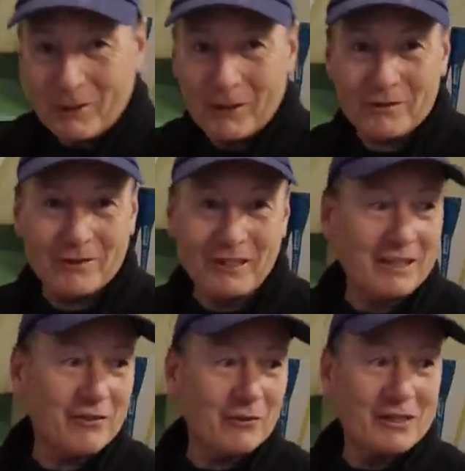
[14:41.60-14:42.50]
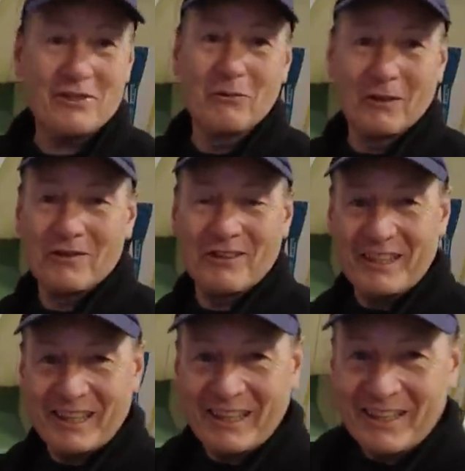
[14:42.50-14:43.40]
the boss, and that's the way she wants
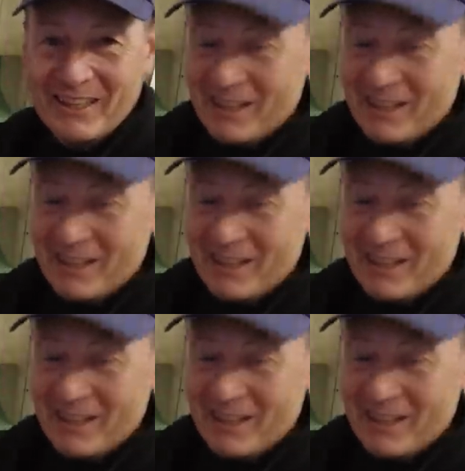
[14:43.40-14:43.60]
the uh,